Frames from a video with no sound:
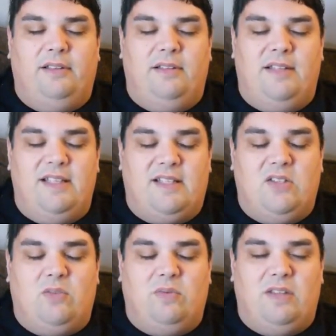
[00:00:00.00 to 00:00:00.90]
This
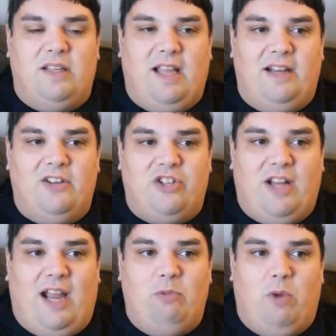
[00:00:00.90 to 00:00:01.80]
is the kind of shit
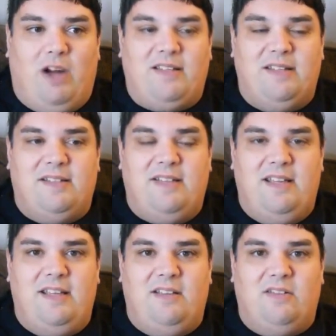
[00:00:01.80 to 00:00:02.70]
I want to
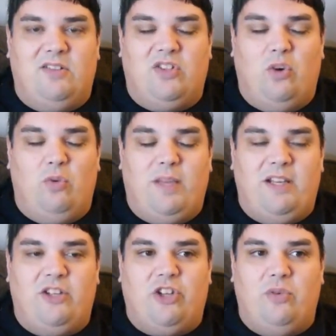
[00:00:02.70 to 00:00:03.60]
see so
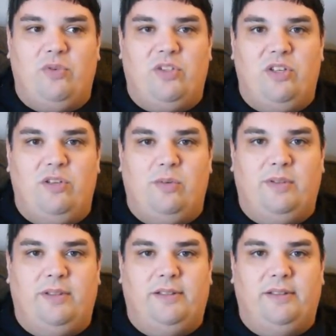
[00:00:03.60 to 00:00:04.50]
many shows do.
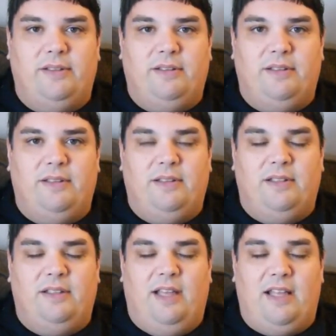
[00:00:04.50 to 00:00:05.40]

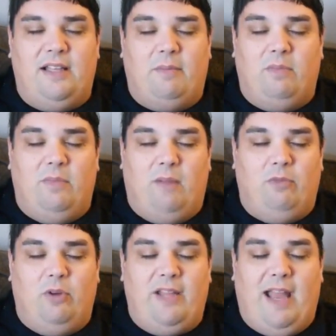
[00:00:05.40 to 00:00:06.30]
And I'm I'm
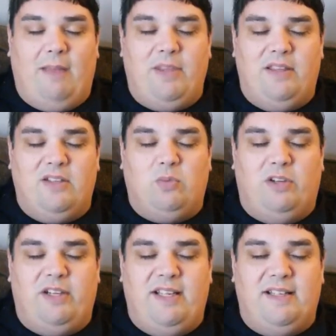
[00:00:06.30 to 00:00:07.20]
really happy this
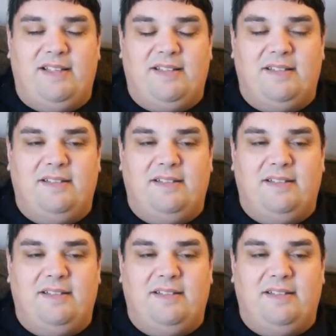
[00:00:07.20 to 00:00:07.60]
one is.